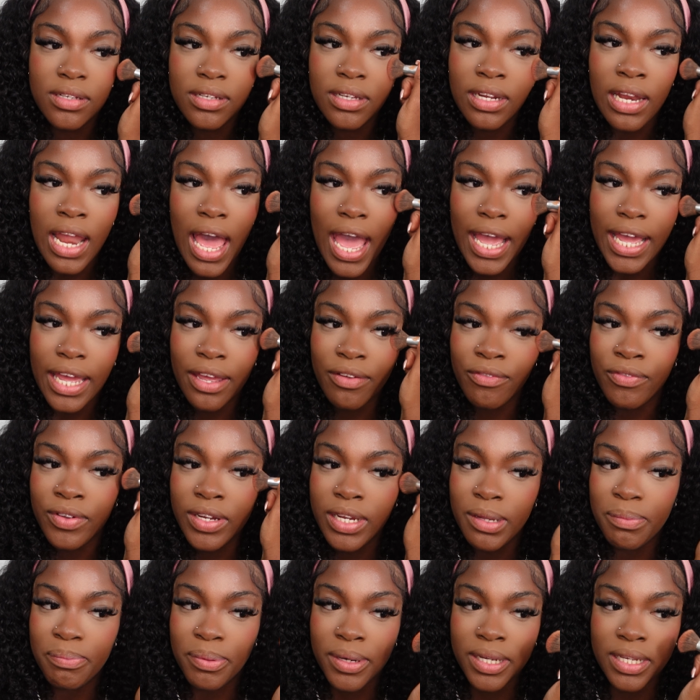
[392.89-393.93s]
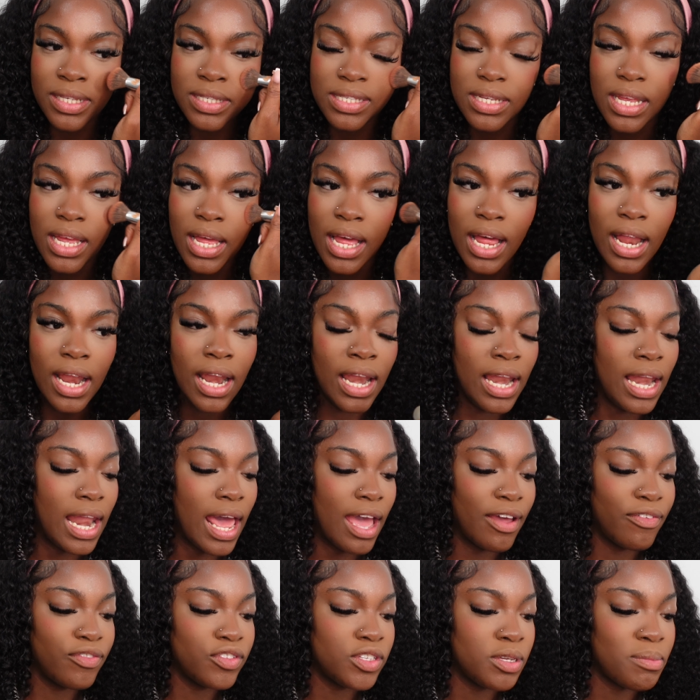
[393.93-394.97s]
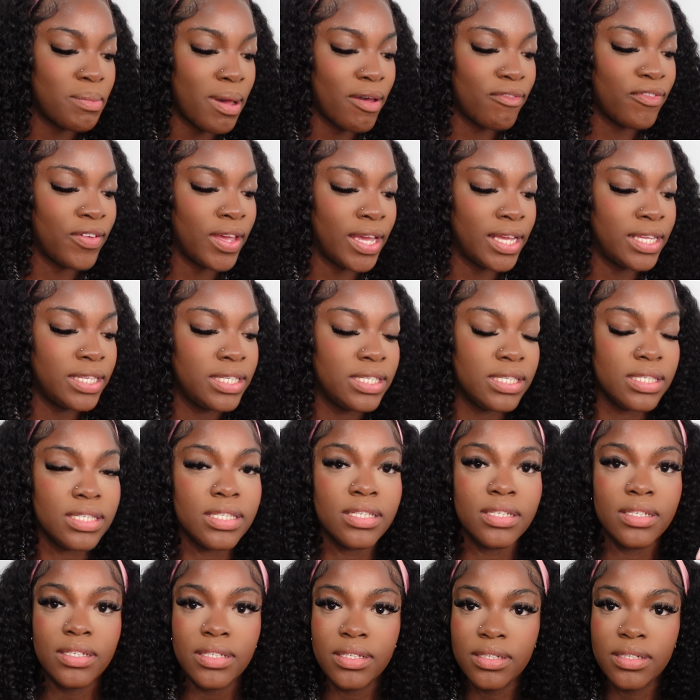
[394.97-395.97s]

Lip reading: Like, it really brings life to my face